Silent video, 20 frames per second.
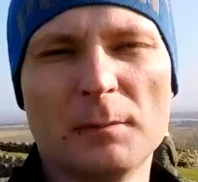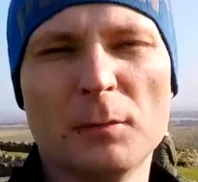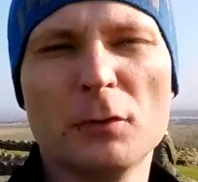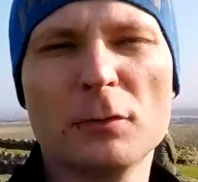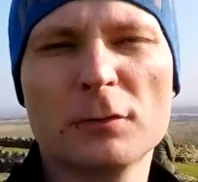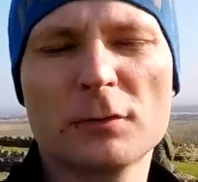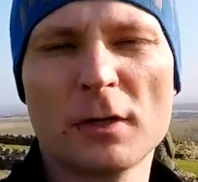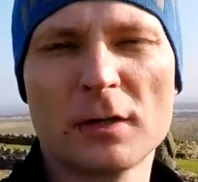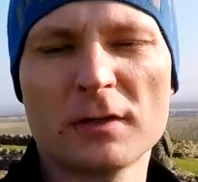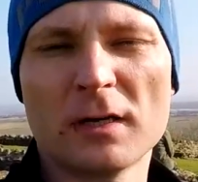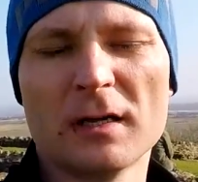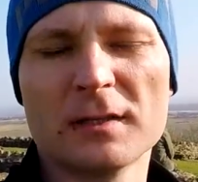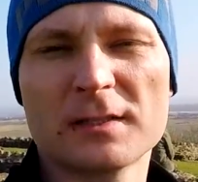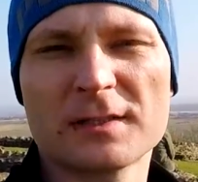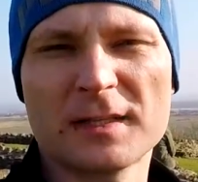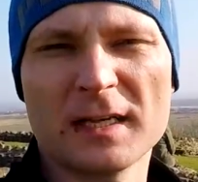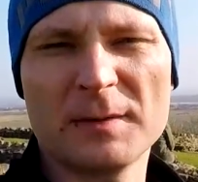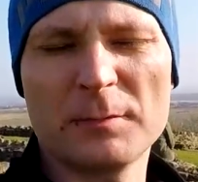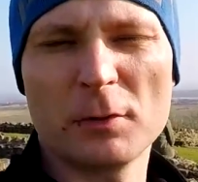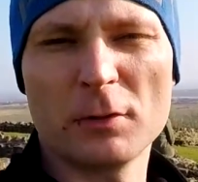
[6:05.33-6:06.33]
Built on
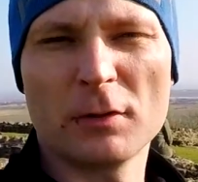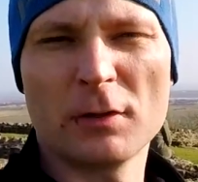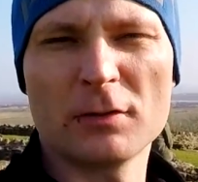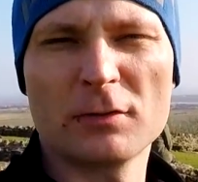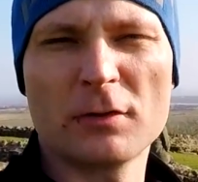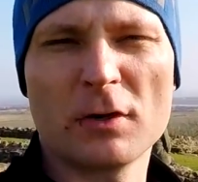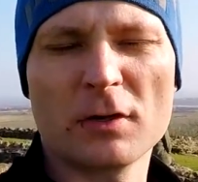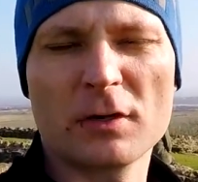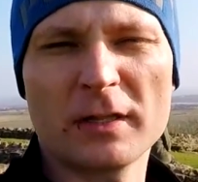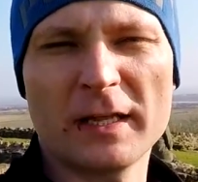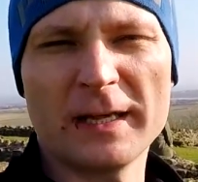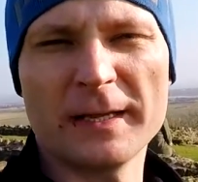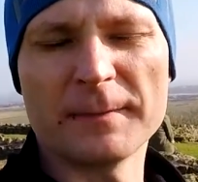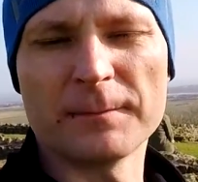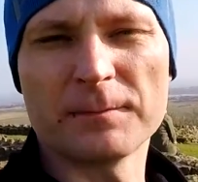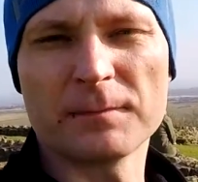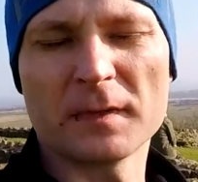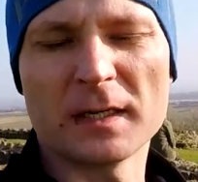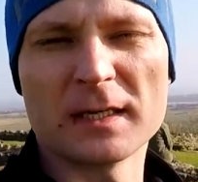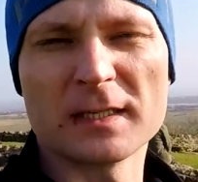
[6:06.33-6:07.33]
unstable London clay
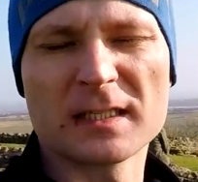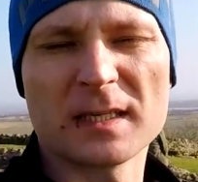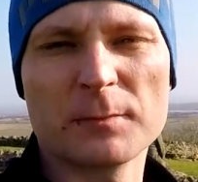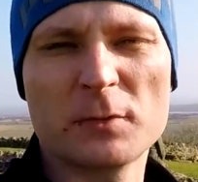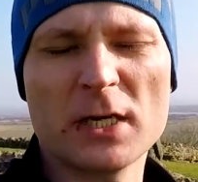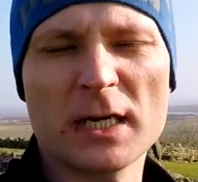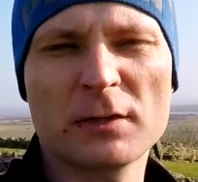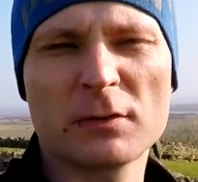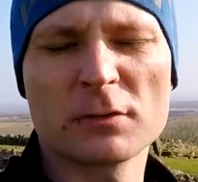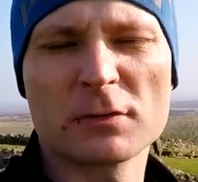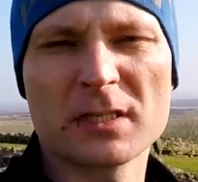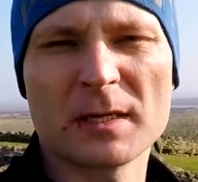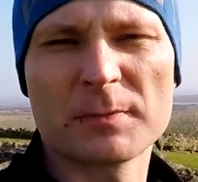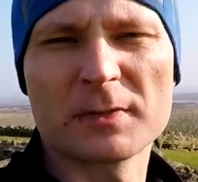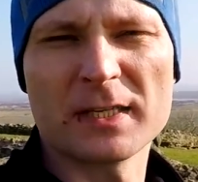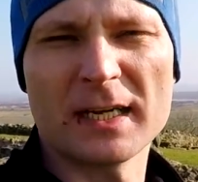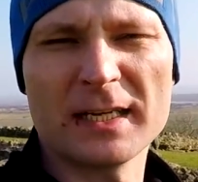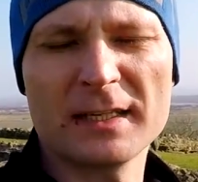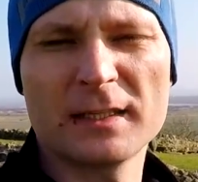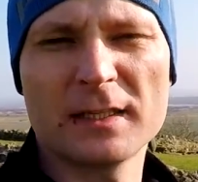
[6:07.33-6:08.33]
and subject to
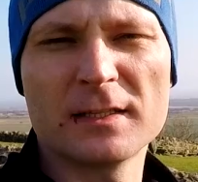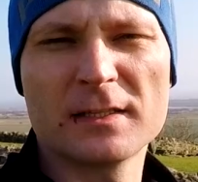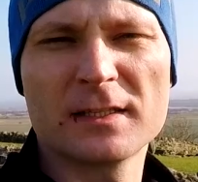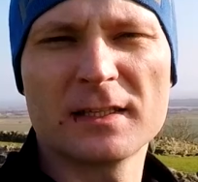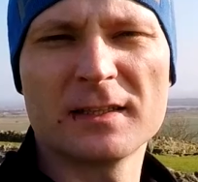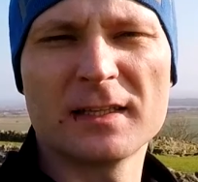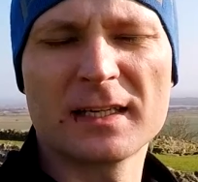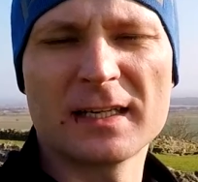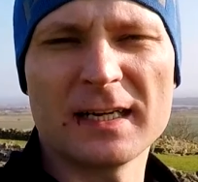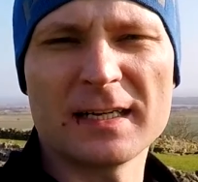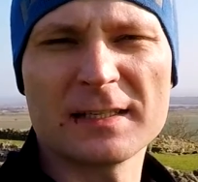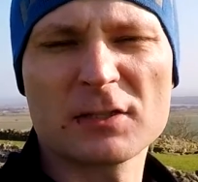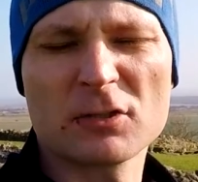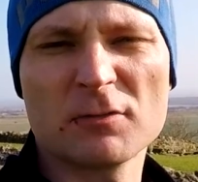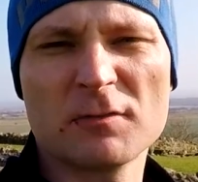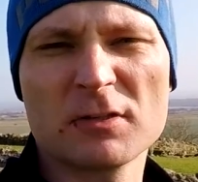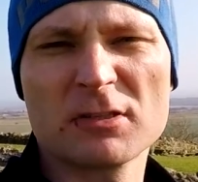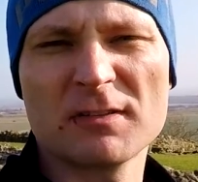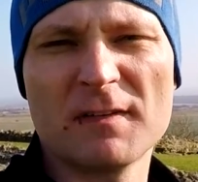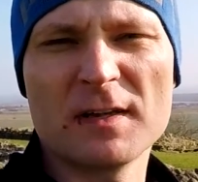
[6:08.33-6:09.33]
subsidence, the castle
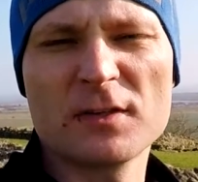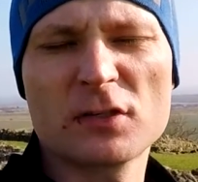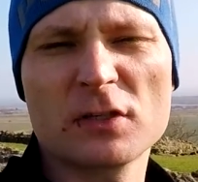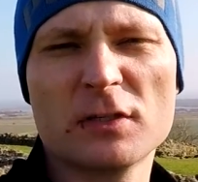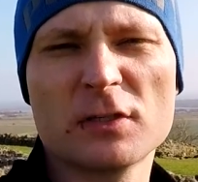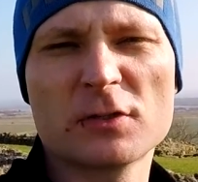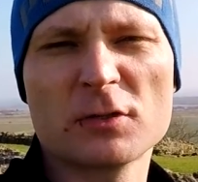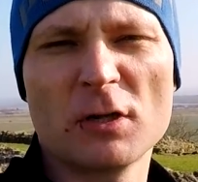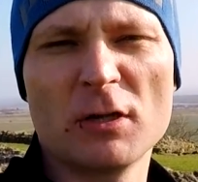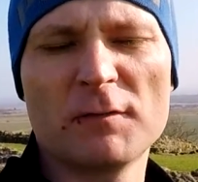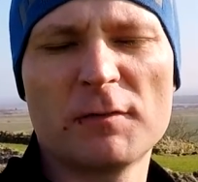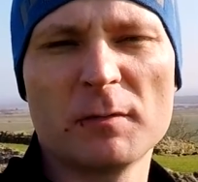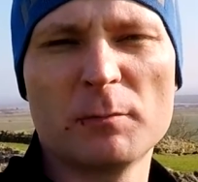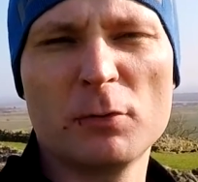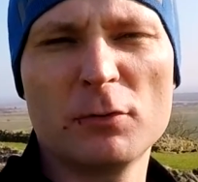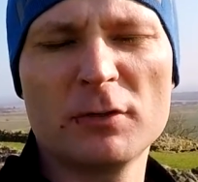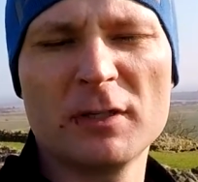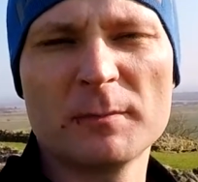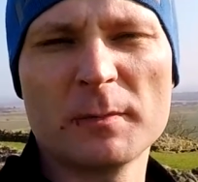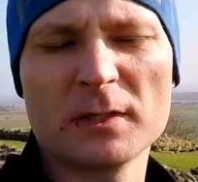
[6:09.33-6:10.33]
was eventually sold for
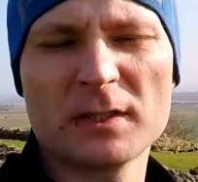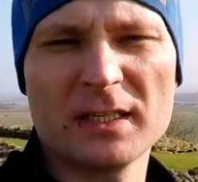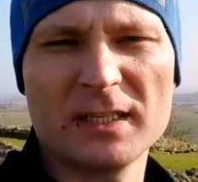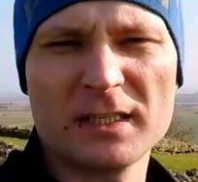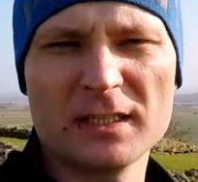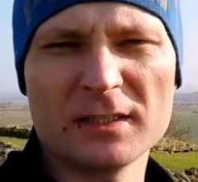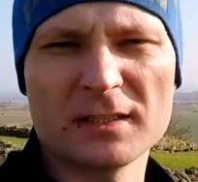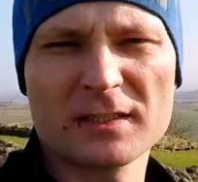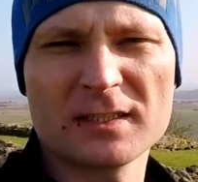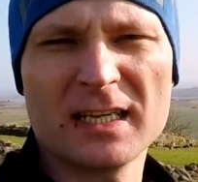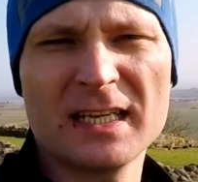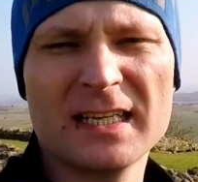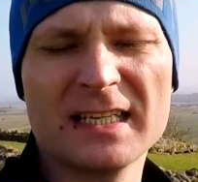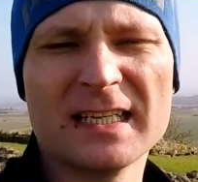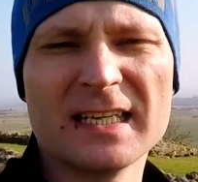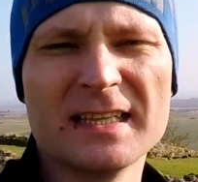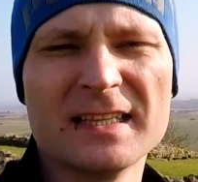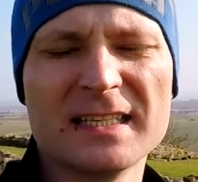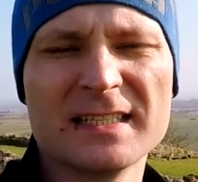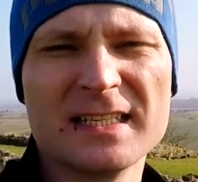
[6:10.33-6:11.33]
building materials
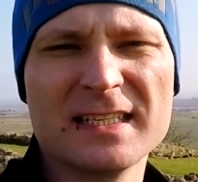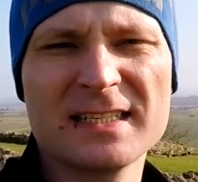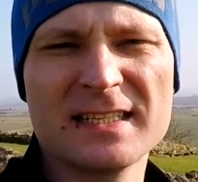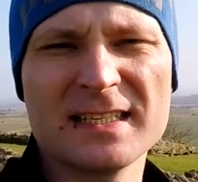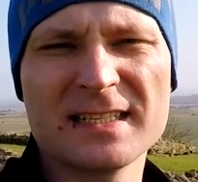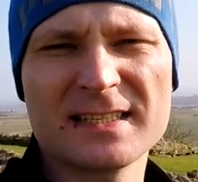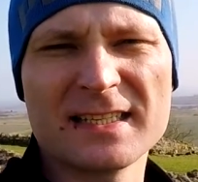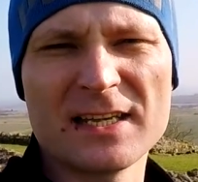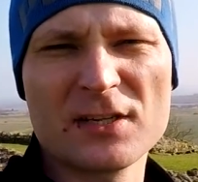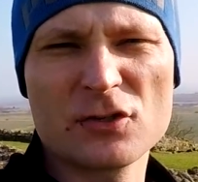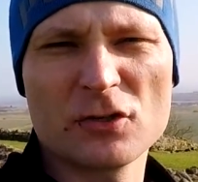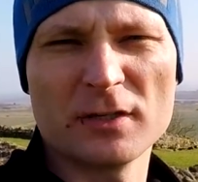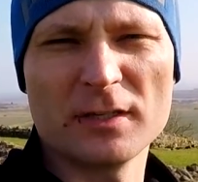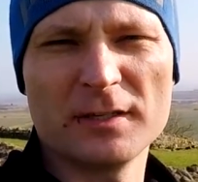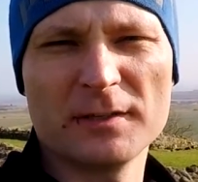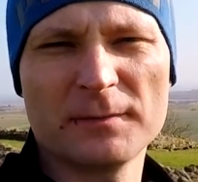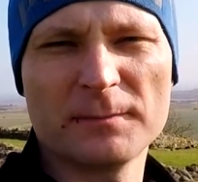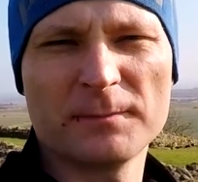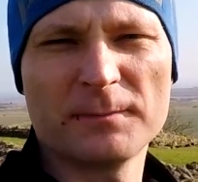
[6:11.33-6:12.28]
in the 16th century.